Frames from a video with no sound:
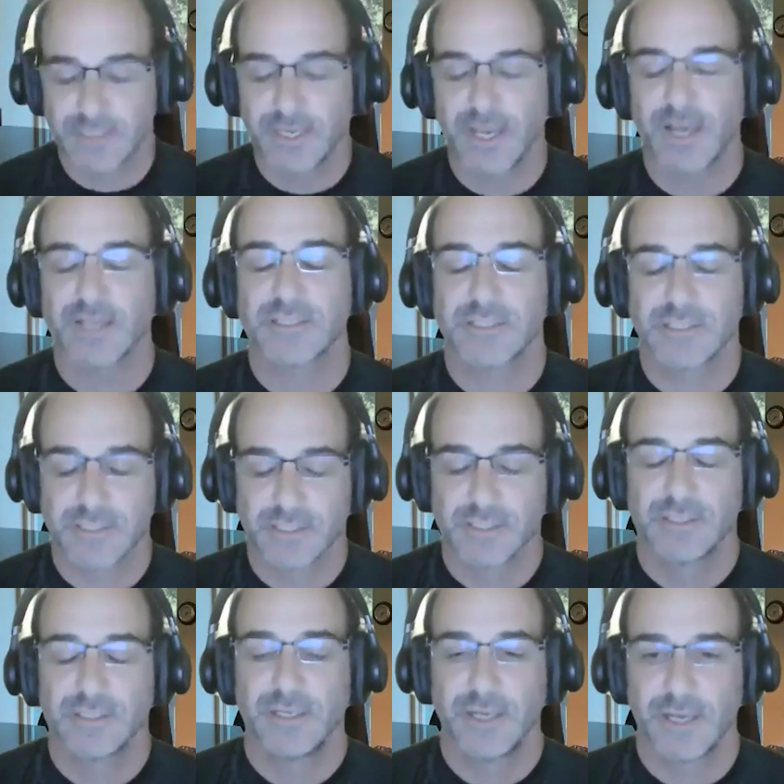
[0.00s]
Yes.
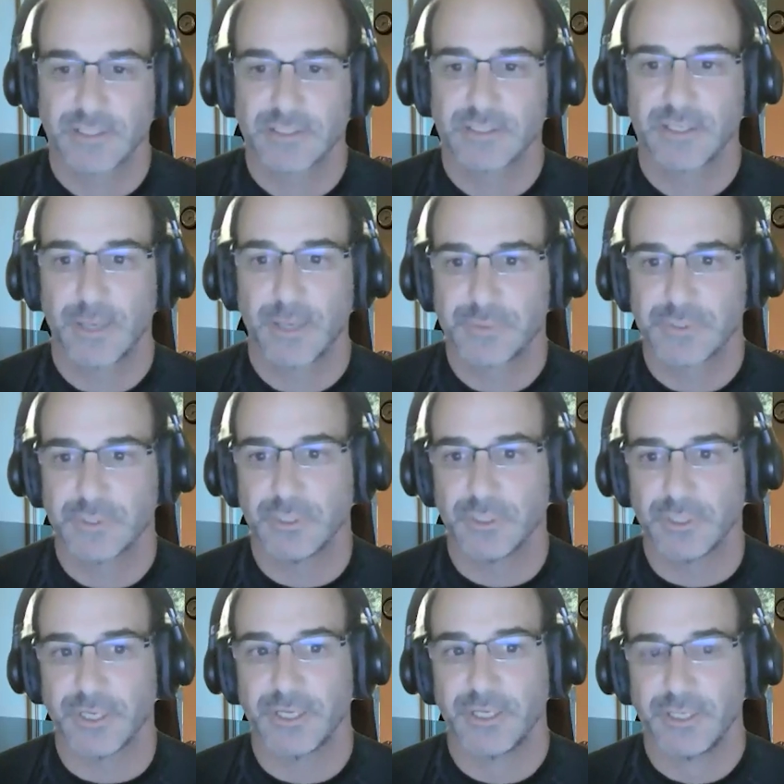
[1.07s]
Yes.
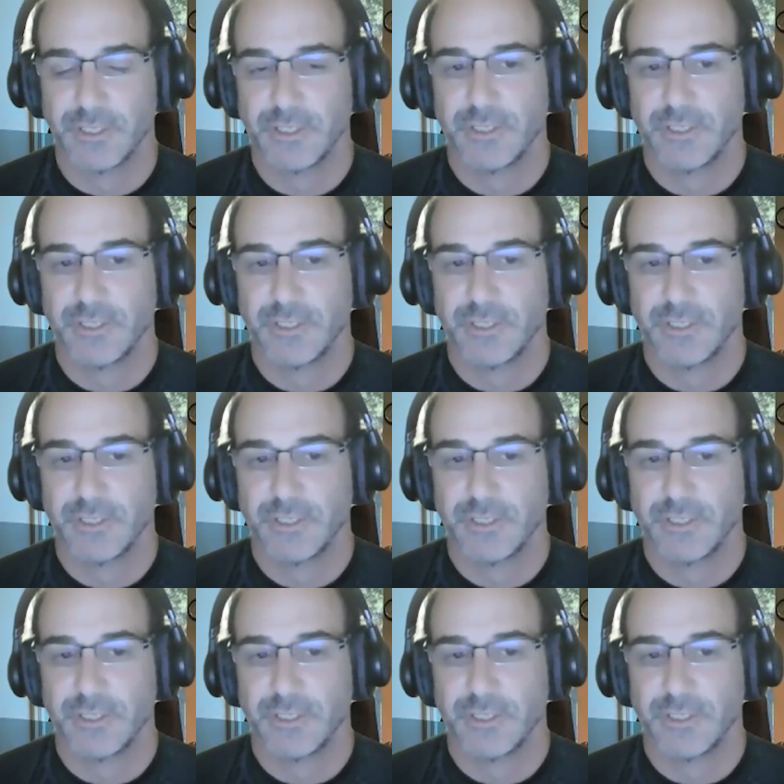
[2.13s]
Absolutely.